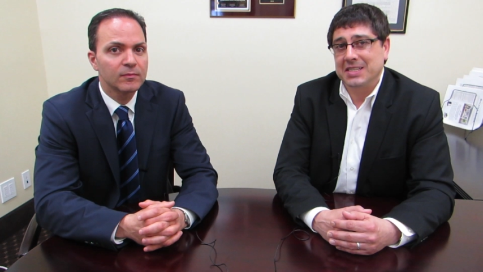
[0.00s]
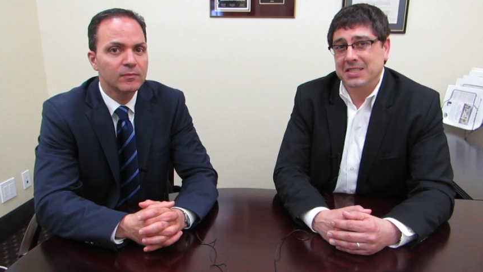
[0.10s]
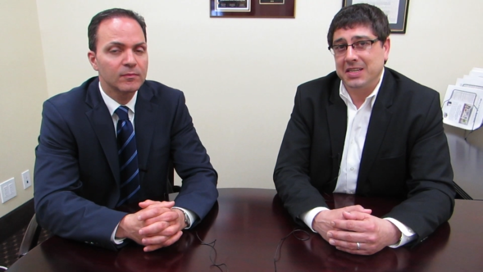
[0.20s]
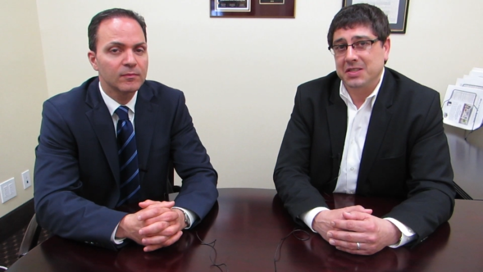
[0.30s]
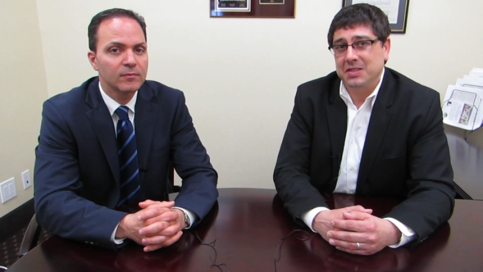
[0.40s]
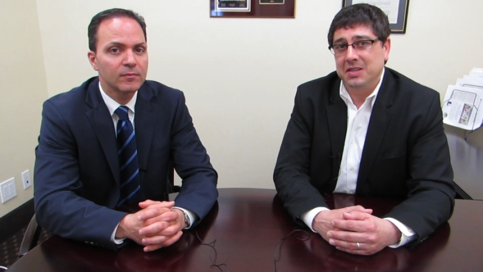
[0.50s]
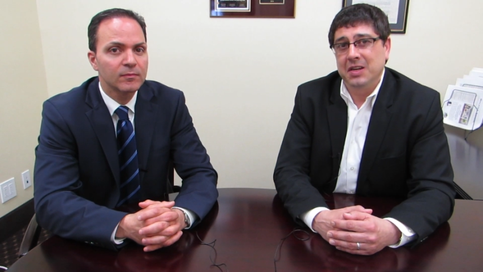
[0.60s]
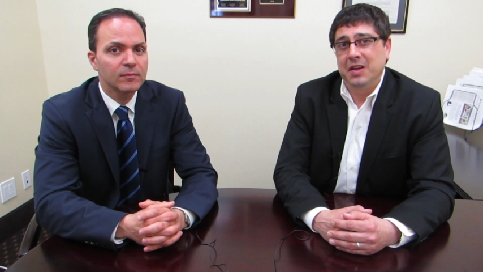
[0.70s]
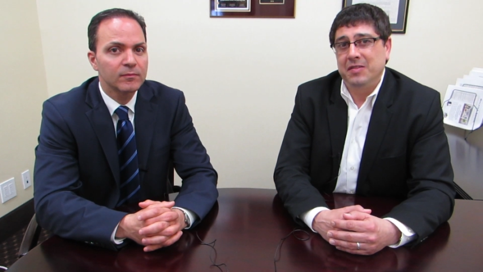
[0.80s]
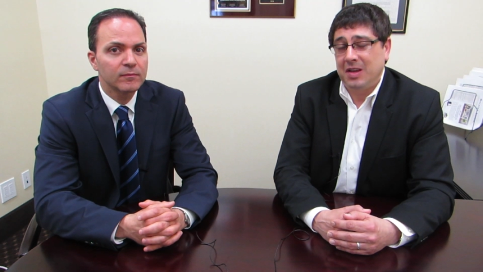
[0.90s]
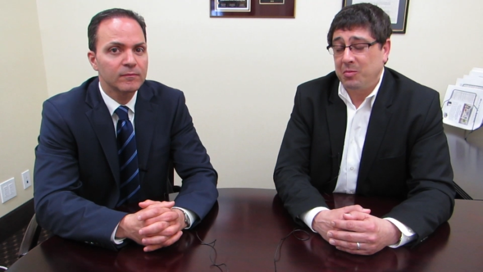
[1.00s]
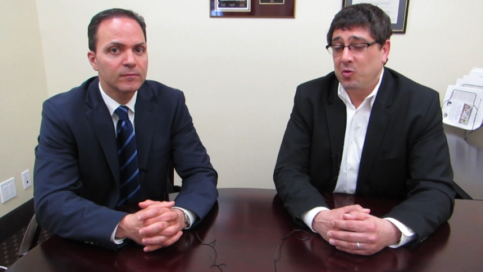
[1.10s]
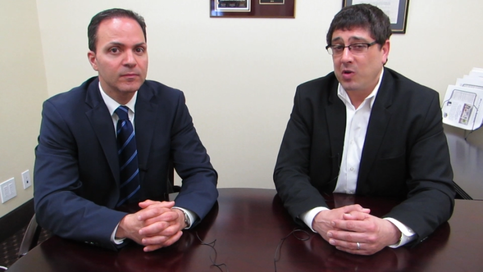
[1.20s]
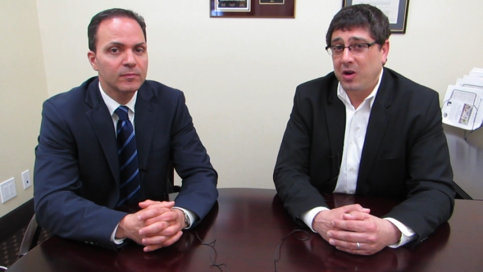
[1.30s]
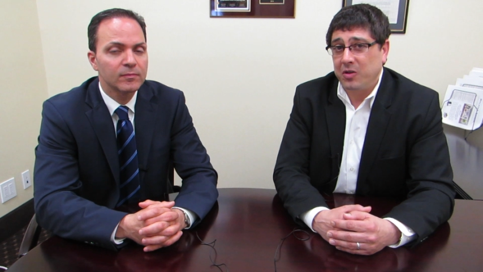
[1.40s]
Speaker 1: exist
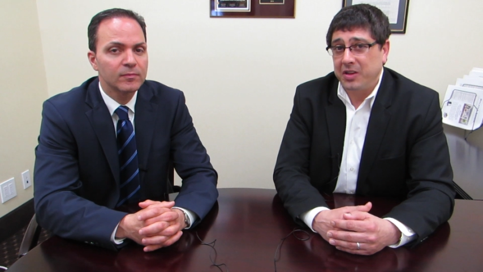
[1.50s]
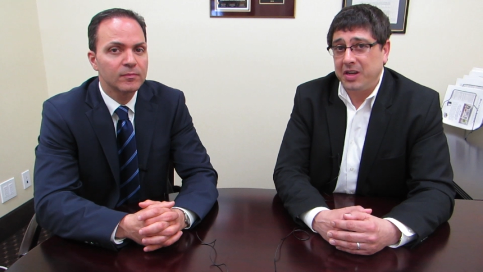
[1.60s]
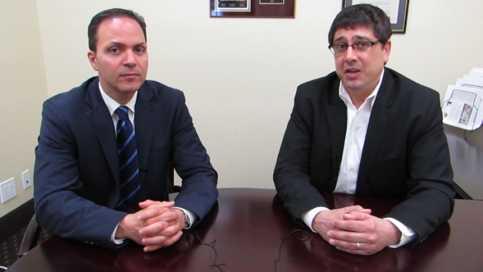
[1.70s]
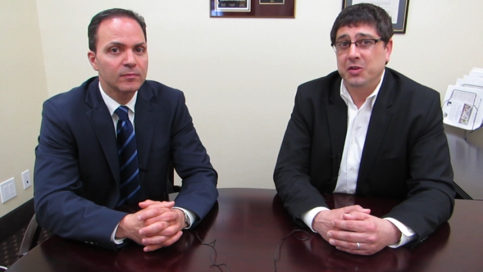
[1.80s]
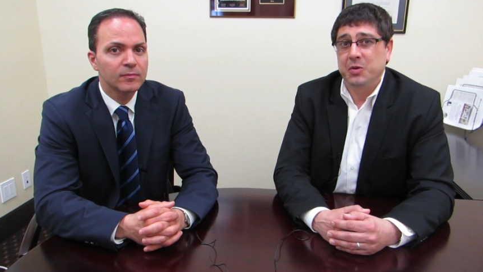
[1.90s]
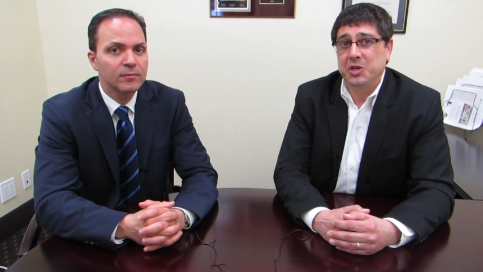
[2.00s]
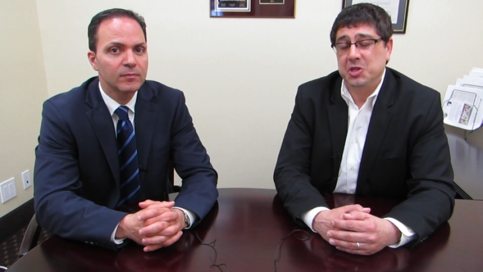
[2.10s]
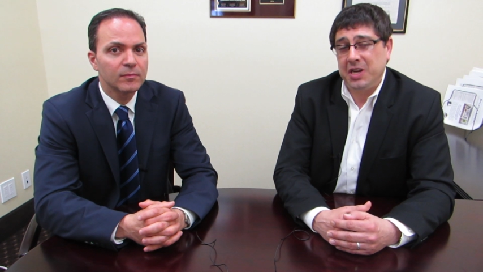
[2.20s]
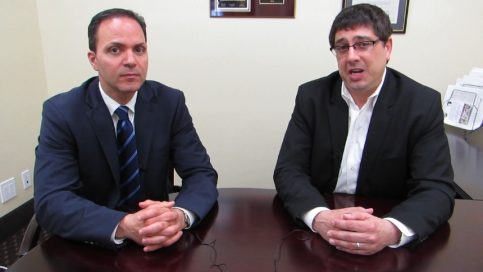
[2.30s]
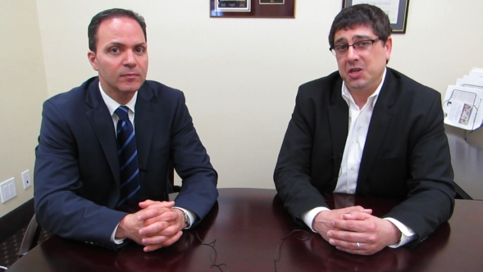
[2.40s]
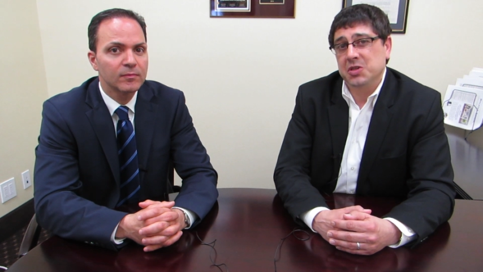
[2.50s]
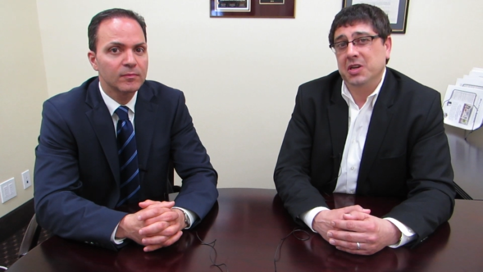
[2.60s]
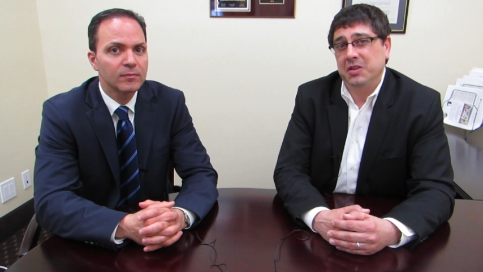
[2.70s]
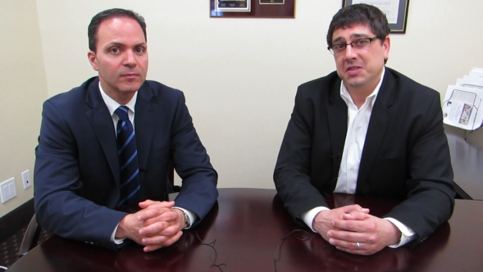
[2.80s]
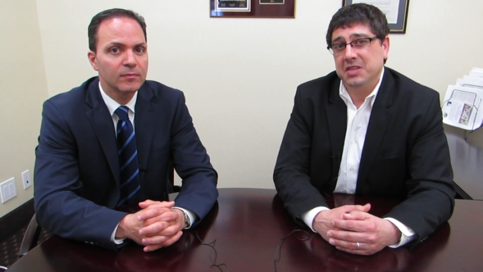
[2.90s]
temporarily to exchange
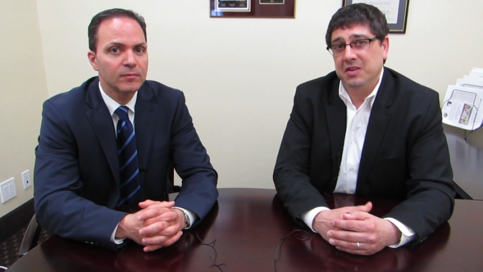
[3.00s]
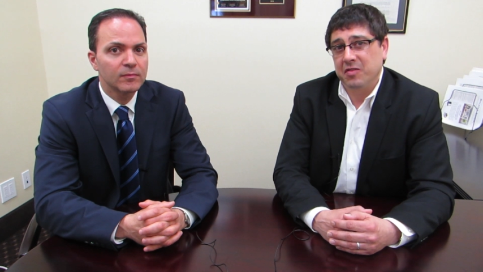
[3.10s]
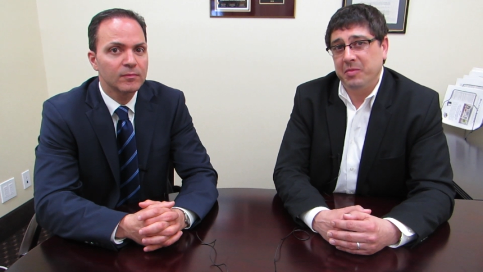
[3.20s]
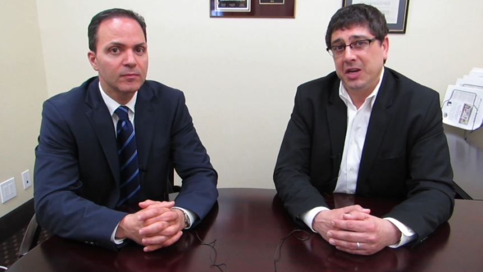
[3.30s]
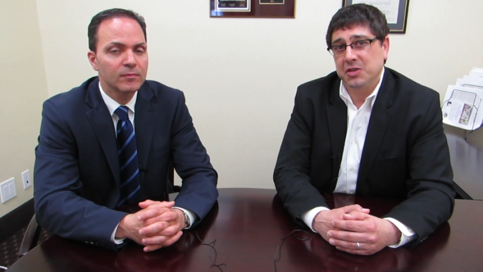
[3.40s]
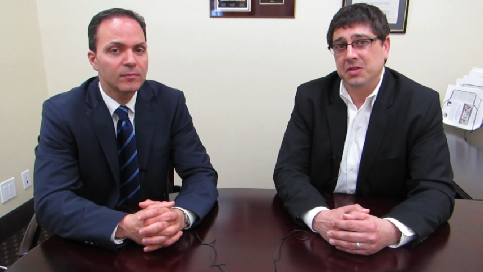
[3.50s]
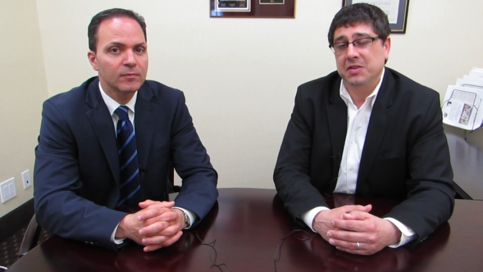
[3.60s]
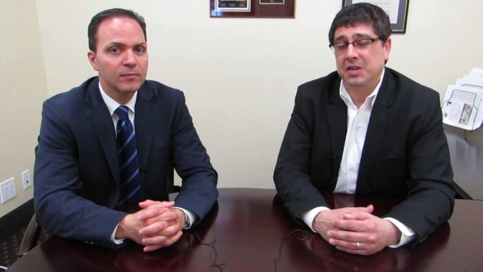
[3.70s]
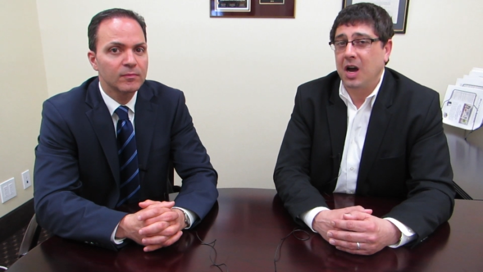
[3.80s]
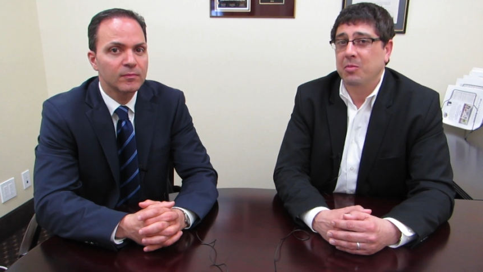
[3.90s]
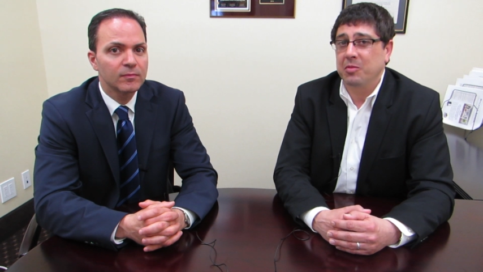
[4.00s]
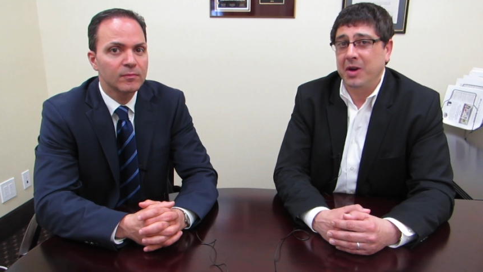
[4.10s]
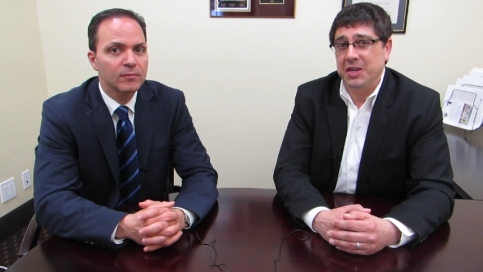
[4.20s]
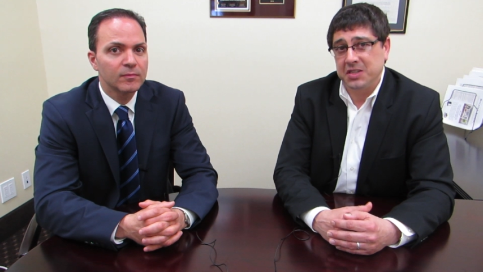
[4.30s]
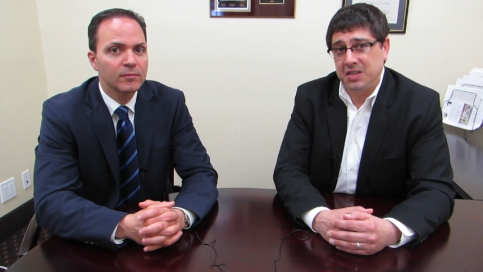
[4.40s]
illicit information to
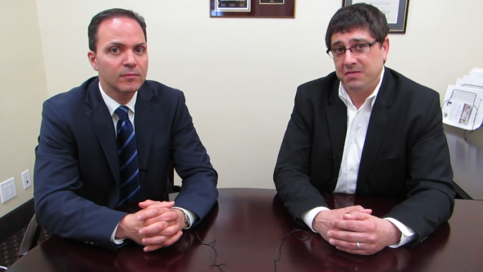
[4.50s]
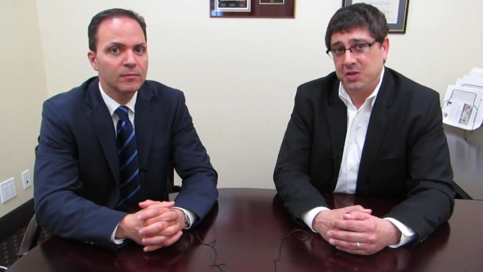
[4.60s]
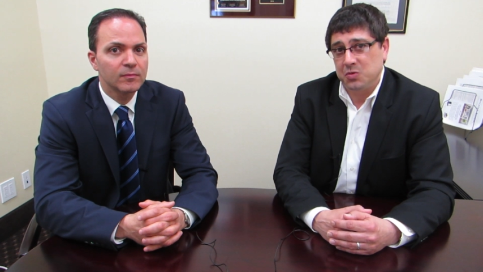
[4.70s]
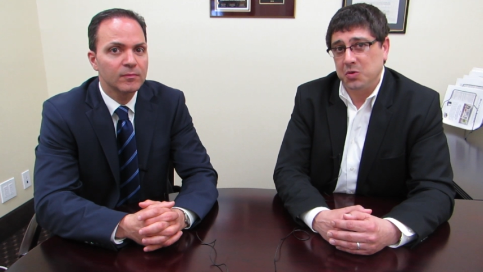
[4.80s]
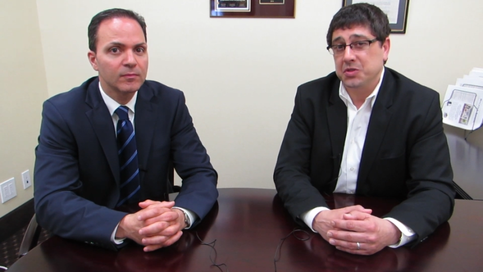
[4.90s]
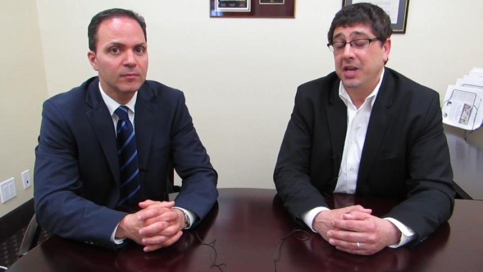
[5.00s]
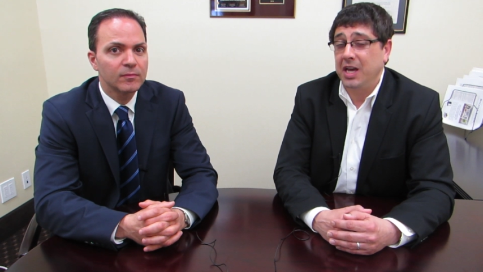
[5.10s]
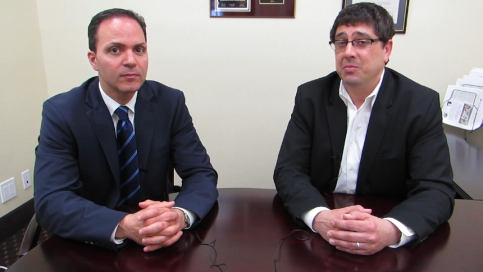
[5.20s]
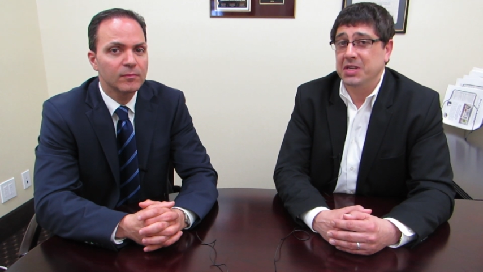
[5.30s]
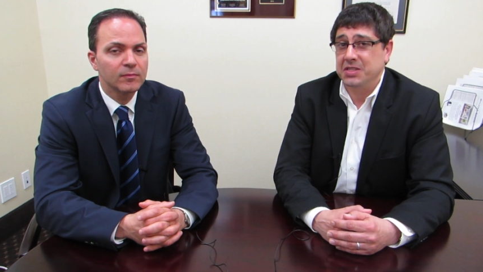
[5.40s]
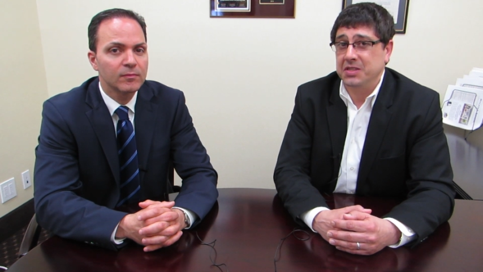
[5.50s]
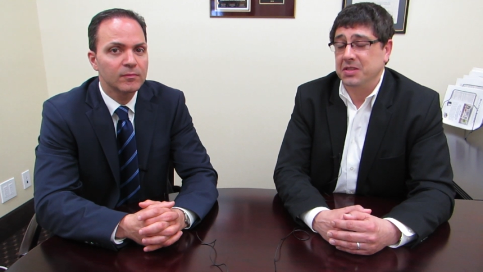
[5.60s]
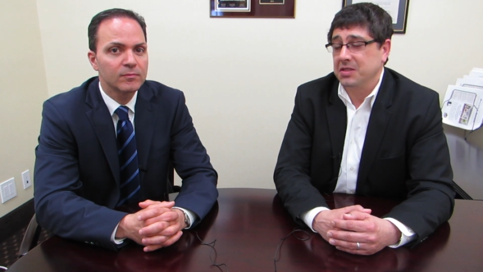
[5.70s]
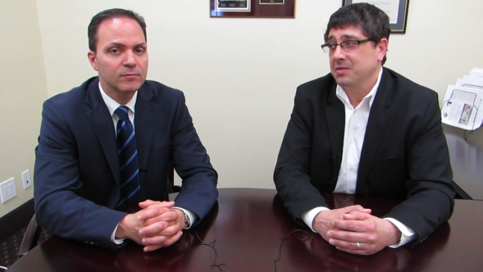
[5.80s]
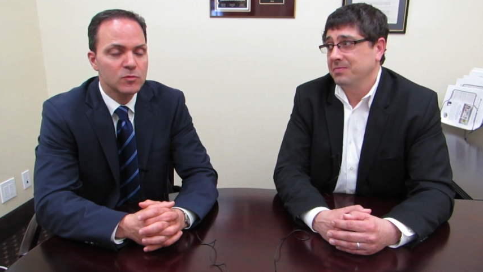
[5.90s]
compromise individuals and
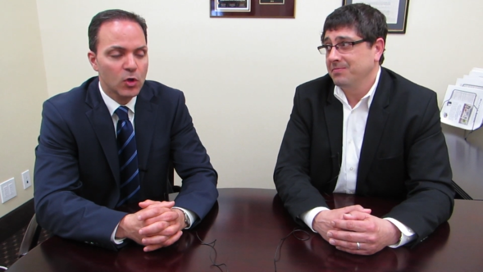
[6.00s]
businesses.